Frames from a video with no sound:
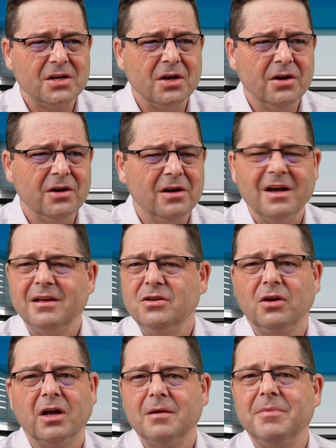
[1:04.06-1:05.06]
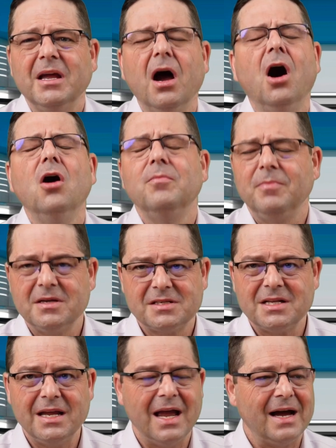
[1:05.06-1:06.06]
year, you're going to be
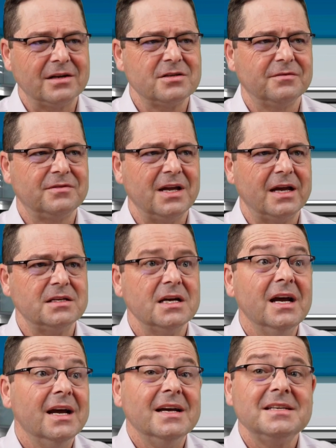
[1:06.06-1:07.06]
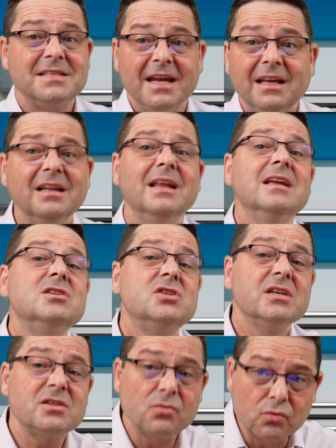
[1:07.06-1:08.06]
hopelessly out of date. Secondly,
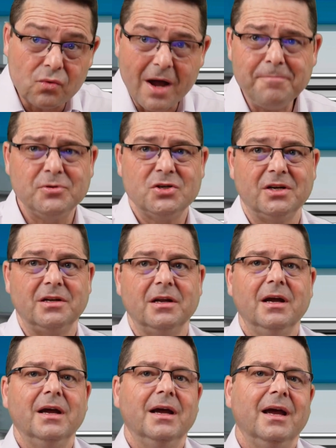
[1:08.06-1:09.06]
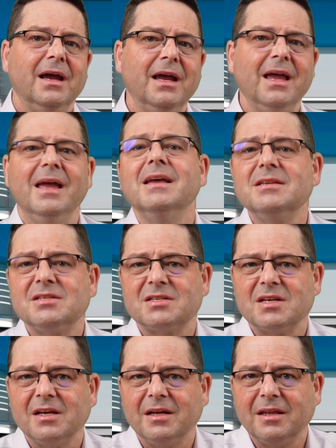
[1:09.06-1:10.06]
disruption
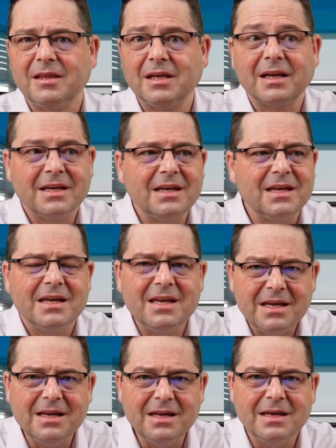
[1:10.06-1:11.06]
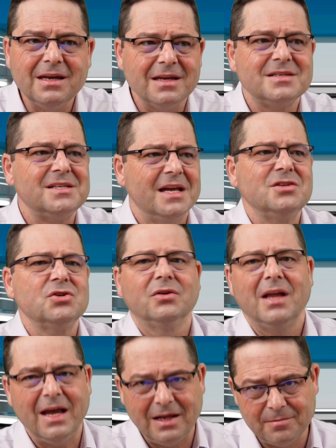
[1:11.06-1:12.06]
is the key
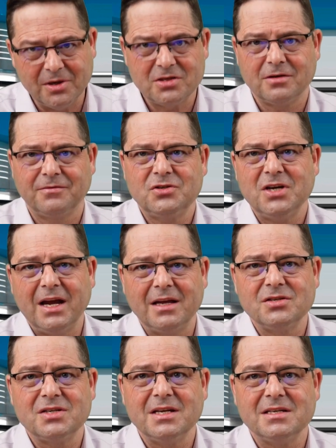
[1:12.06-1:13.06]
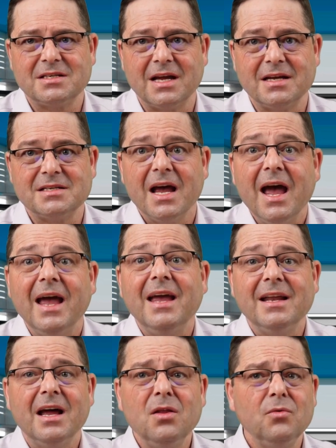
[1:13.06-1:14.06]
essential element of change these days.
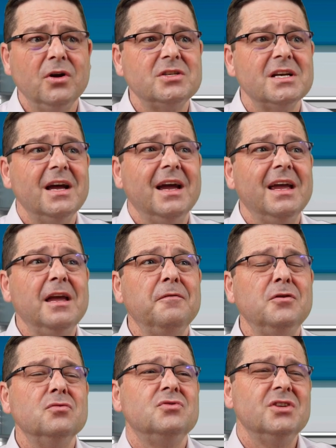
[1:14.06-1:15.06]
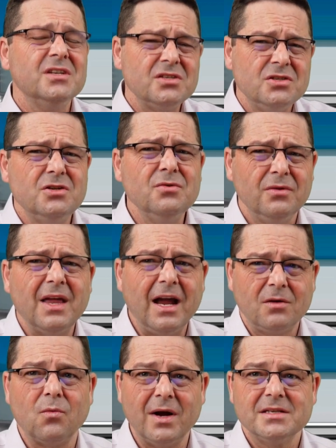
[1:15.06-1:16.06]
In other words, if you just do
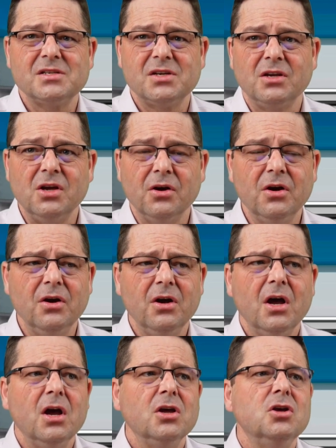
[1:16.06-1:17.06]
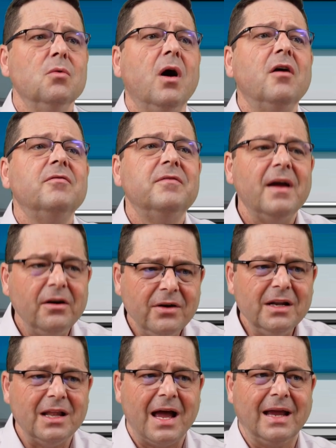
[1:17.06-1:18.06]
that once a year, you are
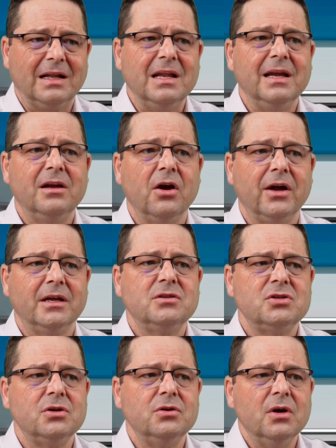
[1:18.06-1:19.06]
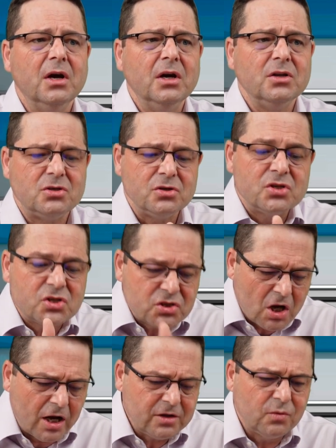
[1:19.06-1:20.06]
very likely going to
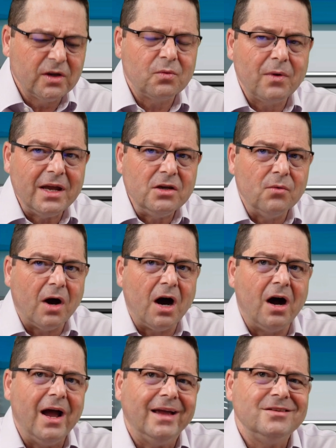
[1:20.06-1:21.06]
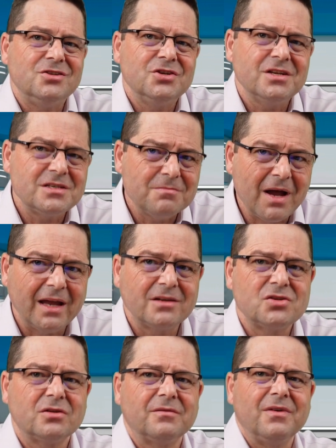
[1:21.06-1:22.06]
start with where you are and just make
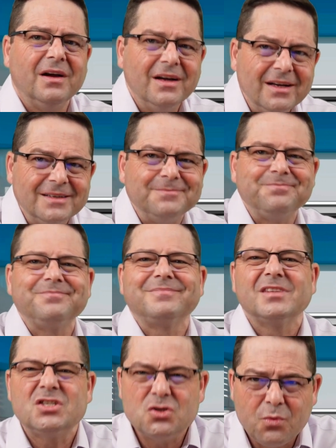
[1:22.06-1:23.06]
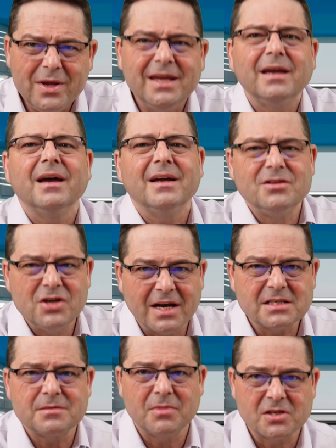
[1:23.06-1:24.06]
sort of tweak
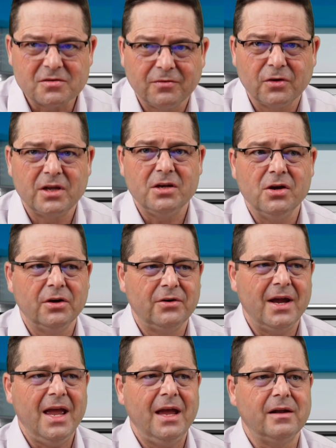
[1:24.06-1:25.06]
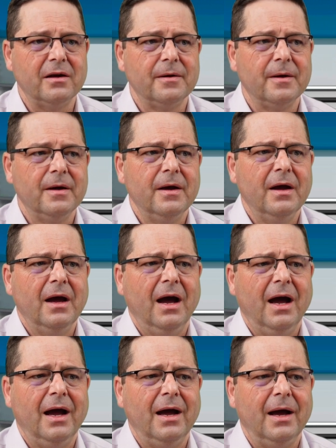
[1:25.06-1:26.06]
adjustments for the year ahead.
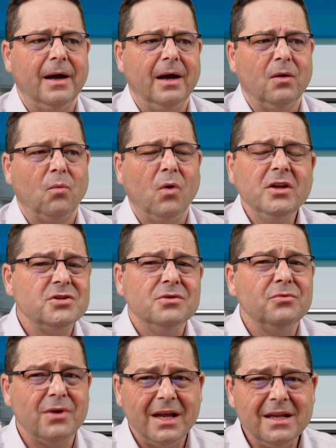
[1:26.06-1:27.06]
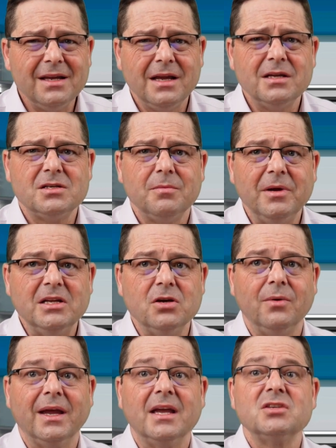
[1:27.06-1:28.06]
What you really need to be
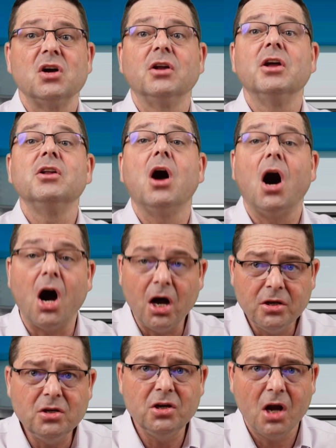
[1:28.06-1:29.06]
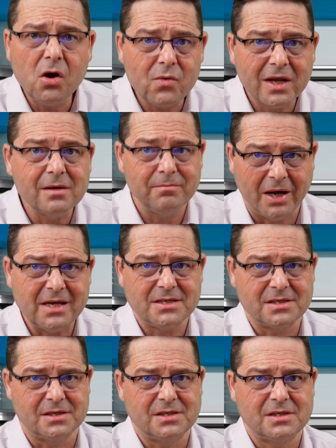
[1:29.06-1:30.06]
doing is on an ongoing
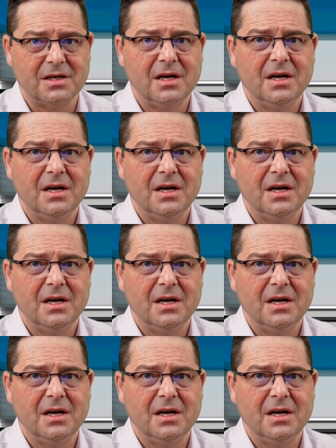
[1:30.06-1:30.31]
basis.